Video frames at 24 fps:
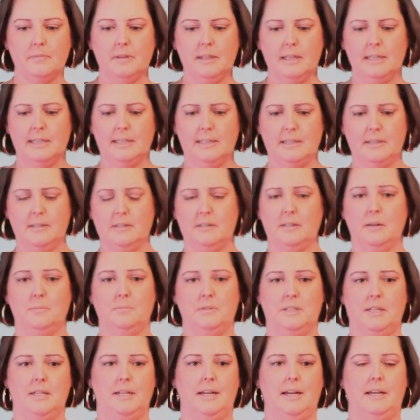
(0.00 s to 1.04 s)
He did some
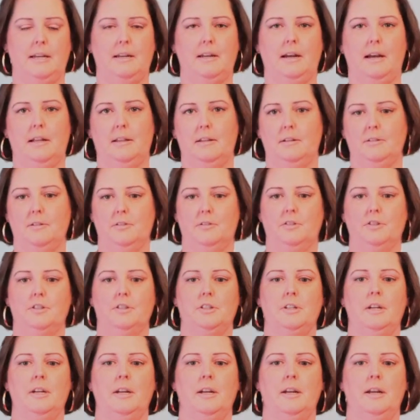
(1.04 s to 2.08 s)
today at lunch.
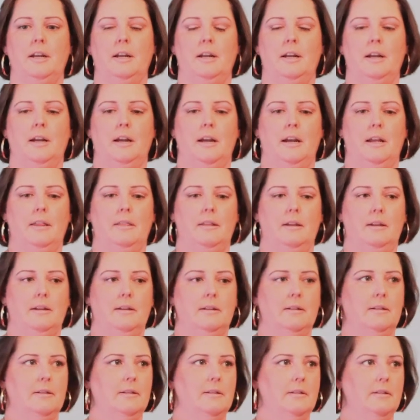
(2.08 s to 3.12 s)
And
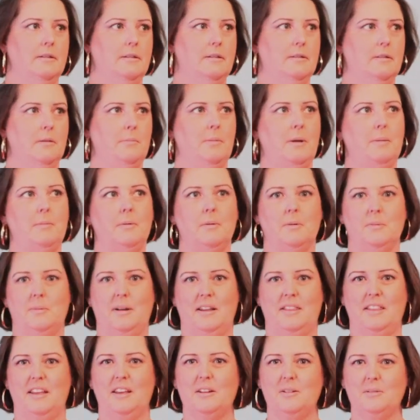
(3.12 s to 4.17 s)
then the baby room,
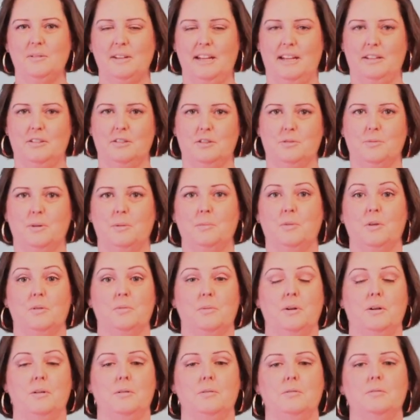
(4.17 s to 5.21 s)
I think it only has 3 more
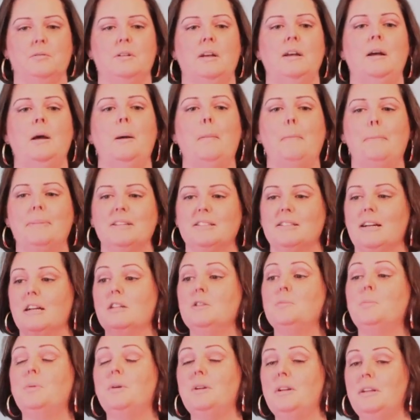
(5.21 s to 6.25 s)
rows.
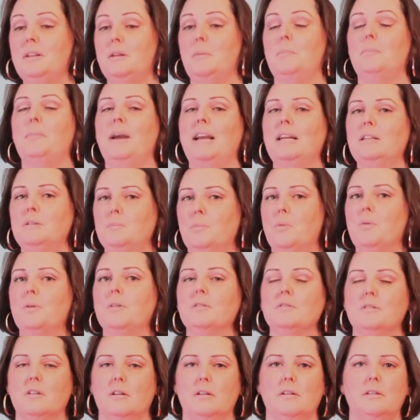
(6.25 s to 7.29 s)
Besides putting the
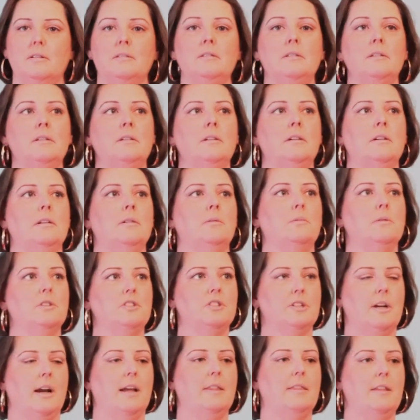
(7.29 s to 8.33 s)
baseboards on,
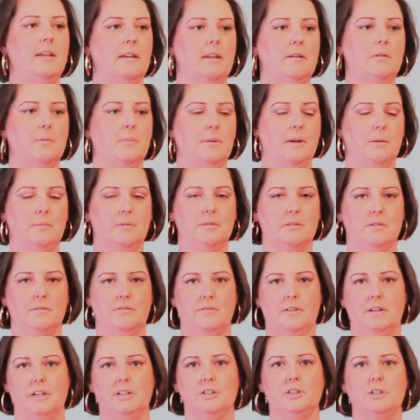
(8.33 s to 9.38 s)
which I think he'll be able to
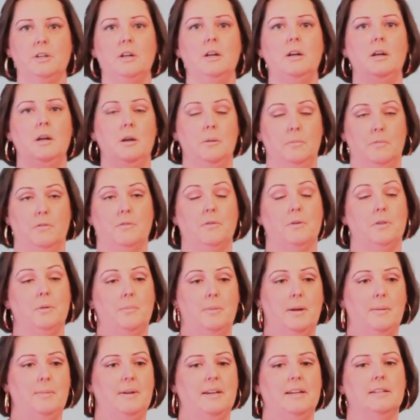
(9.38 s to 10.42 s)
finish before the
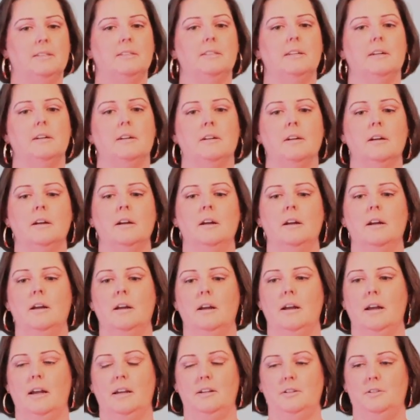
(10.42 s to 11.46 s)
baby gets here,
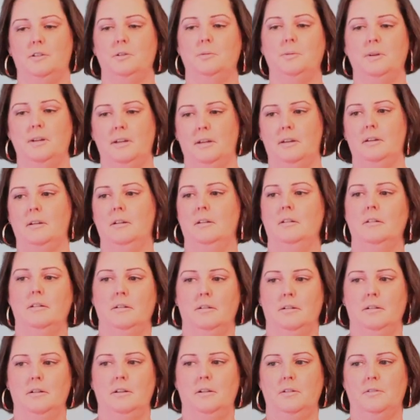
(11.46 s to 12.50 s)
and doing,
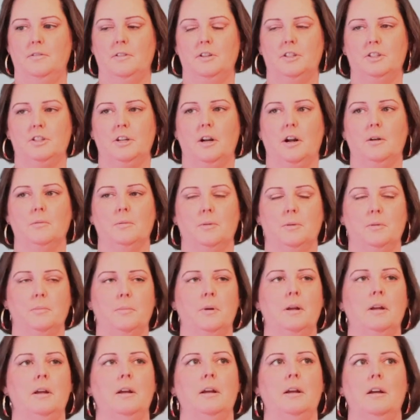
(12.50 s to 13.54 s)
you know, finishing our room,
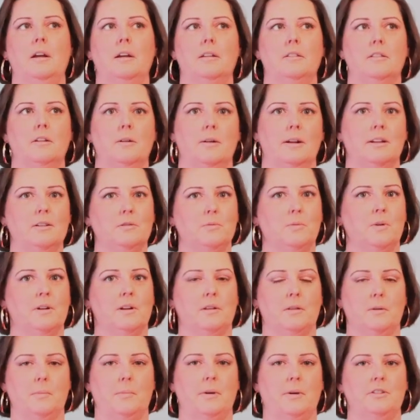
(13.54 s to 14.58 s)
there is one
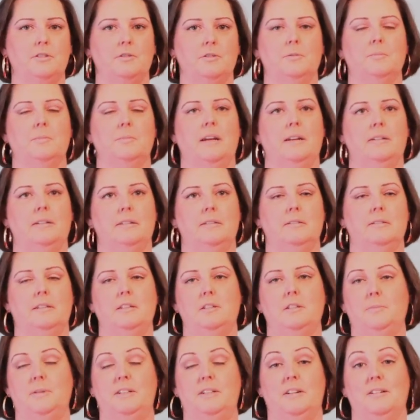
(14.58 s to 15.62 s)
other bedroom that doesn't need
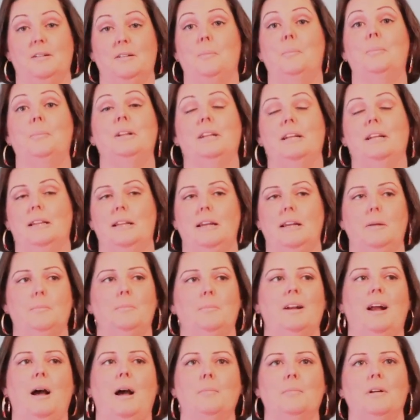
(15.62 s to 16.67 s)
to be done completely.
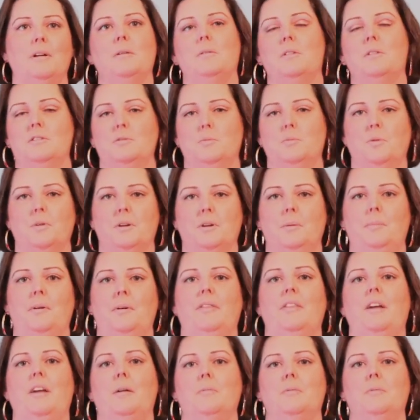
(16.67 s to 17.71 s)
But I'm not as worried
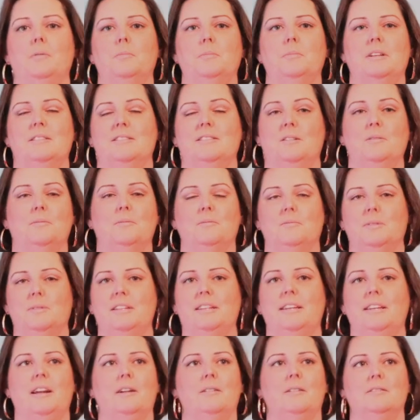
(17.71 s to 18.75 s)
about that room because I don't
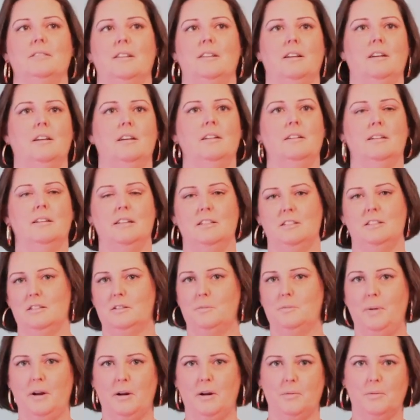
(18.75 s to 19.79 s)
really care. It's like, it's a
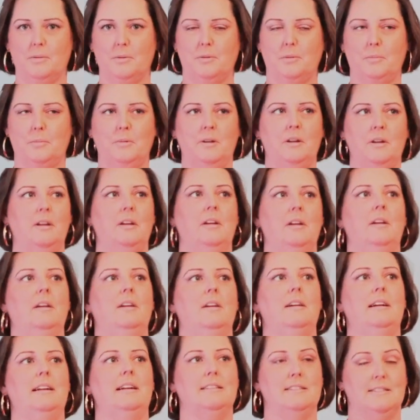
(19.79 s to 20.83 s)
spare room.
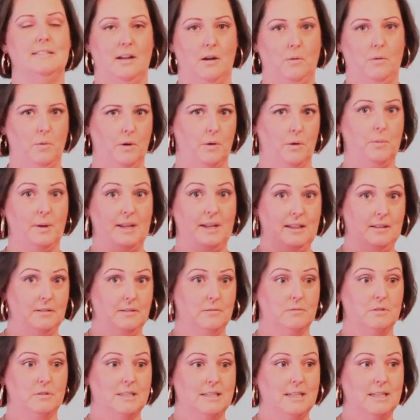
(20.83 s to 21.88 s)
It's not where we
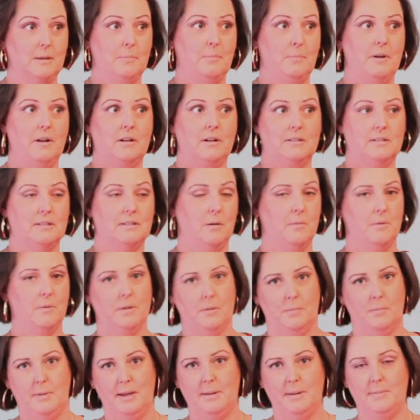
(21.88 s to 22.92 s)
sleep and it's not where
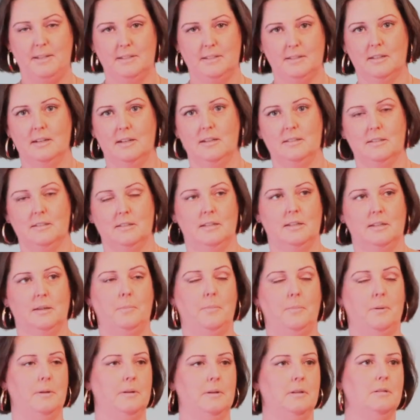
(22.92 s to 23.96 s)
the baby's gonna
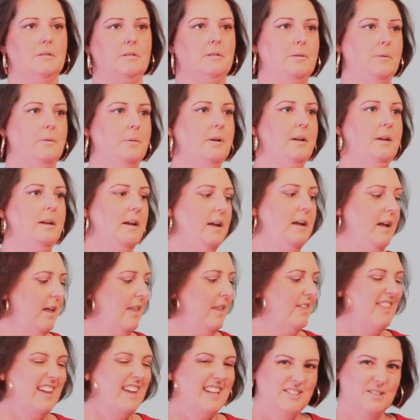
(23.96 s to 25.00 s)
sleep. So
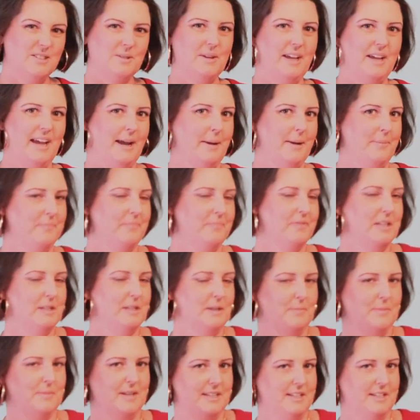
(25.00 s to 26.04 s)
that's okay. So
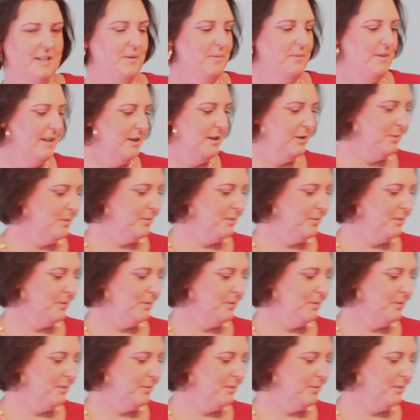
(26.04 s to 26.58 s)
let me take you on that